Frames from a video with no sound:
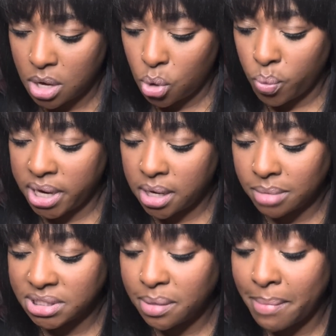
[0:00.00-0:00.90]
when it
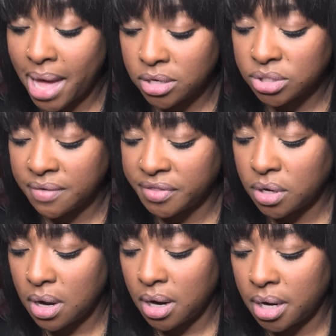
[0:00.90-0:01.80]
comes to matters of the
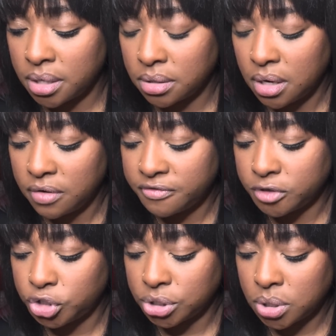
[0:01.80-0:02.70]
heart for
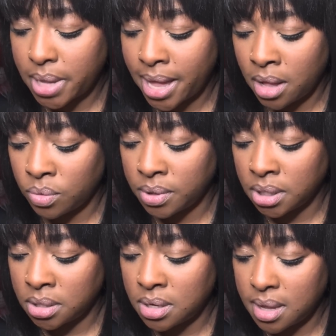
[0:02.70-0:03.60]
Joe
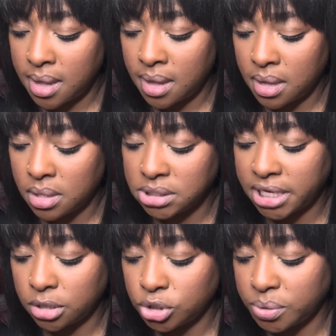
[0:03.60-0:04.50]
Alwyn and
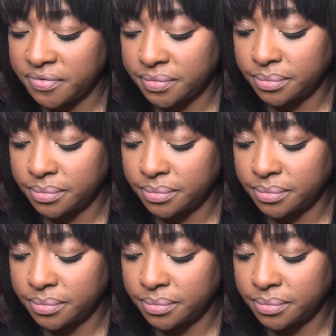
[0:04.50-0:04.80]
Taylor Swift.